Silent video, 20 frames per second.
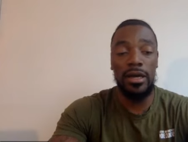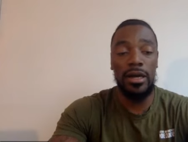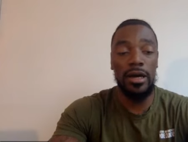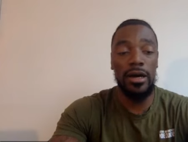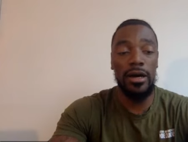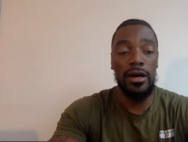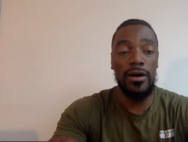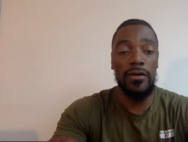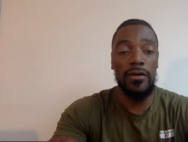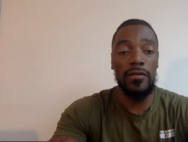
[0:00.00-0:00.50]

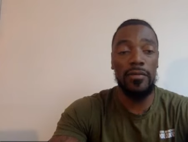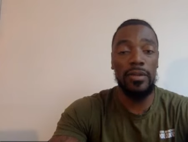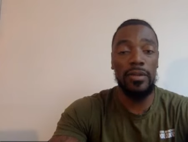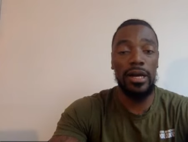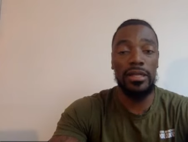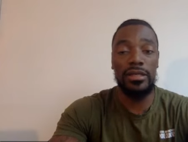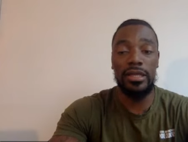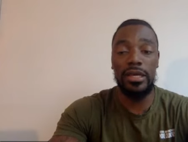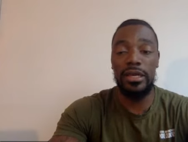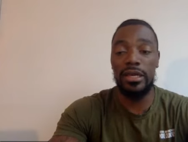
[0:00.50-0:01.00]
Um,
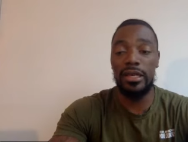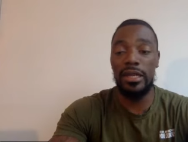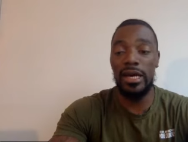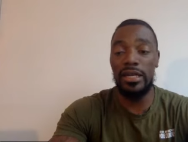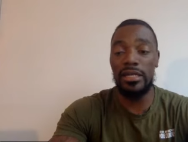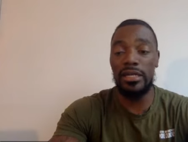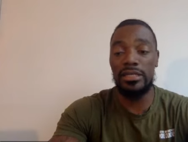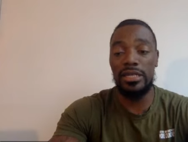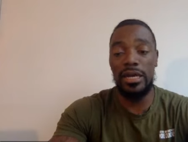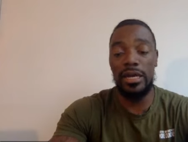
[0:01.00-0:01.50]
I think a
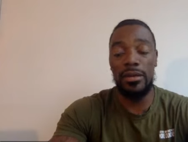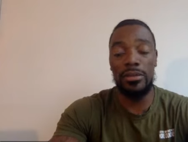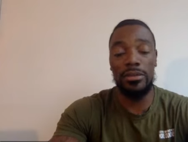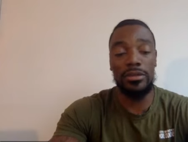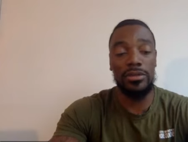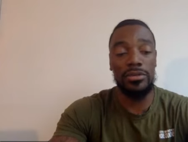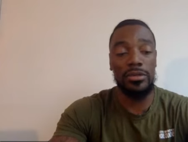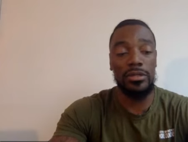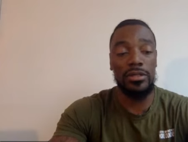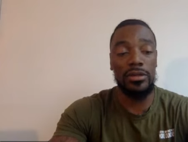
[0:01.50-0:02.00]
lot of
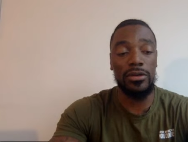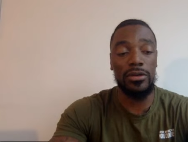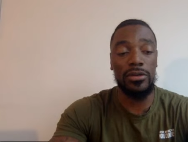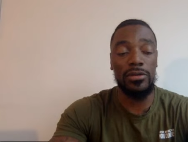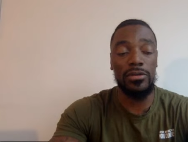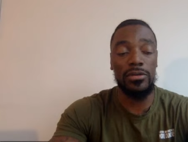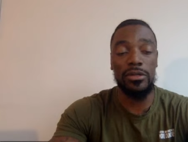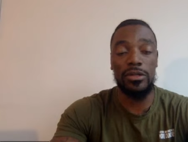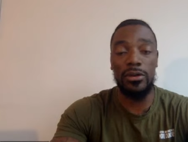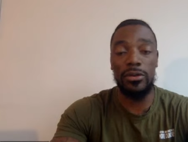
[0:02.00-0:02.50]
times with the
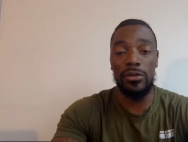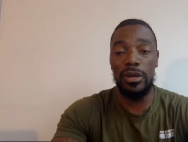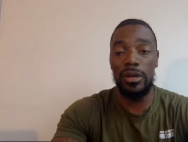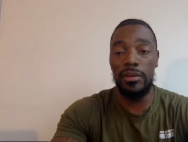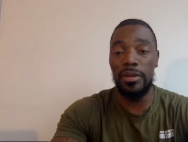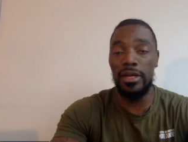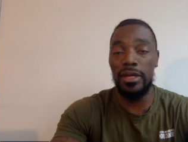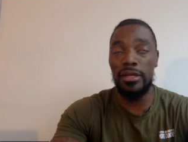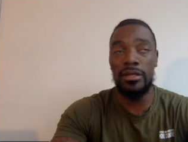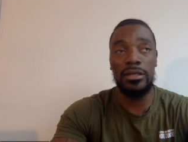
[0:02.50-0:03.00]
with the
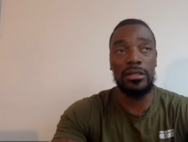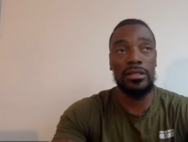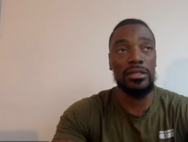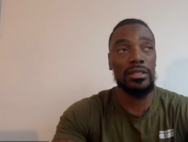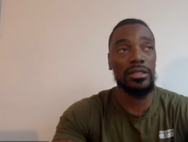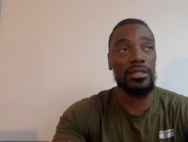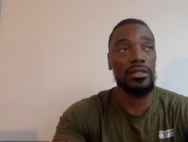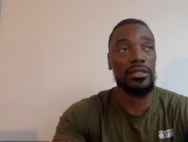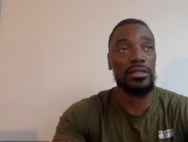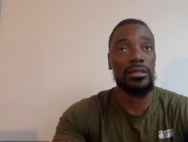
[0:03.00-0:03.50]
women,
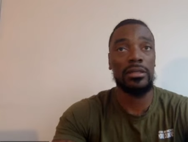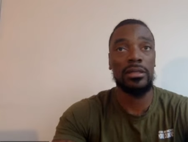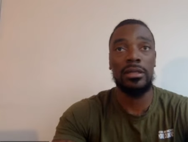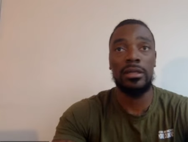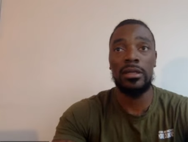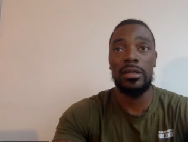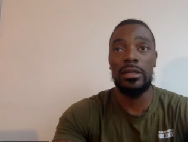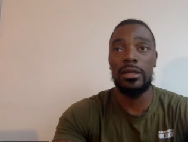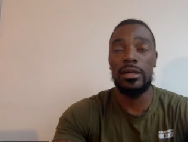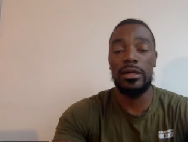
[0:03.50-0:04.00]
just
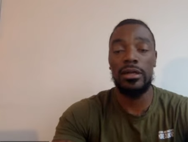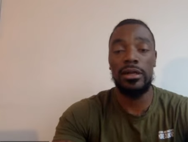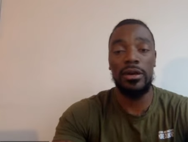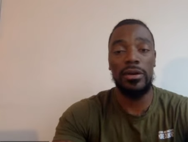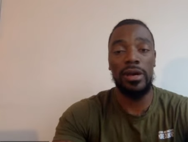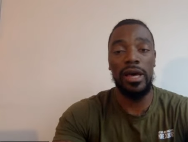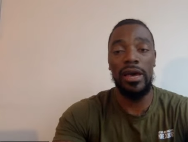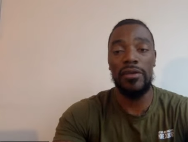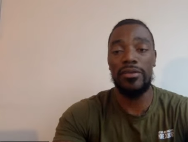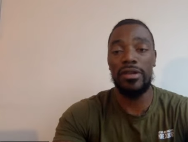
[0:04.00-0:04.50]
you
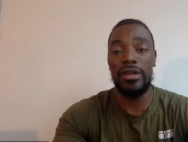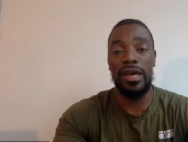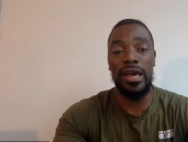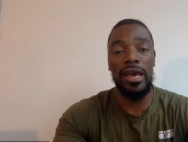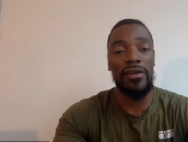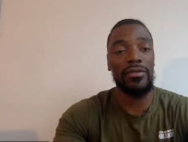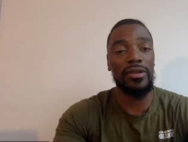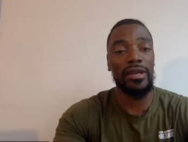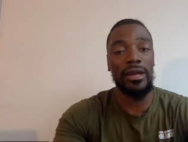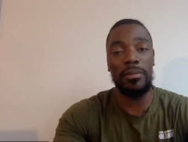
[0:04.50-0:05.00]
know, having
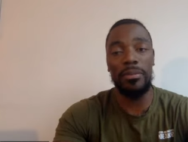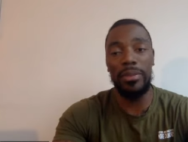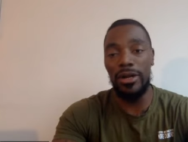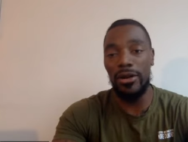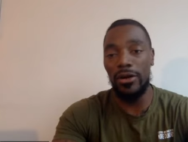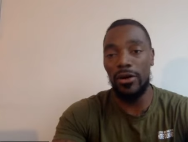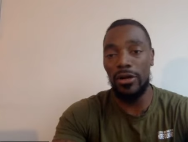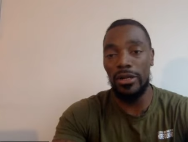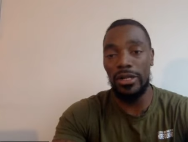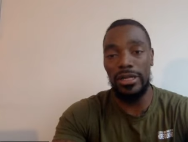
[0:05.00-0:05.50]
having their
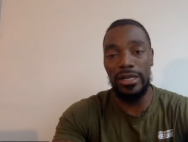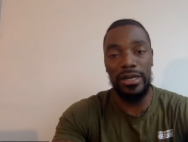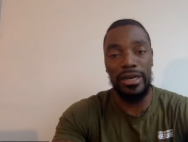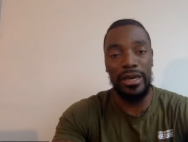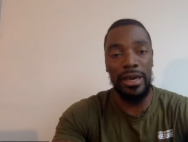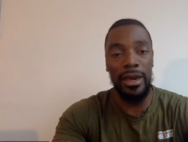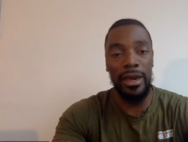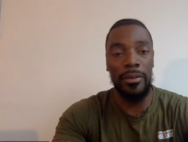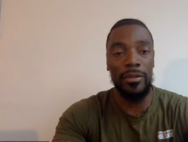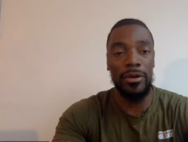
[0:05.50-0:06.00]
butt all in the
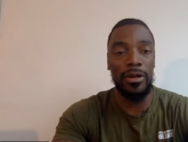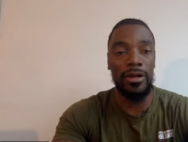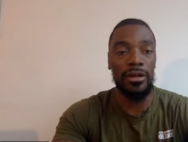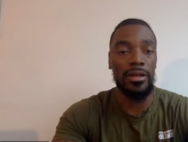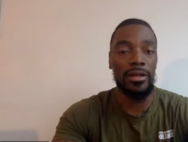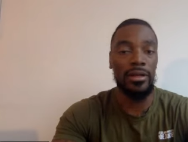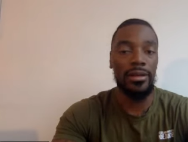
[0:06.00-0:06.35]
camera.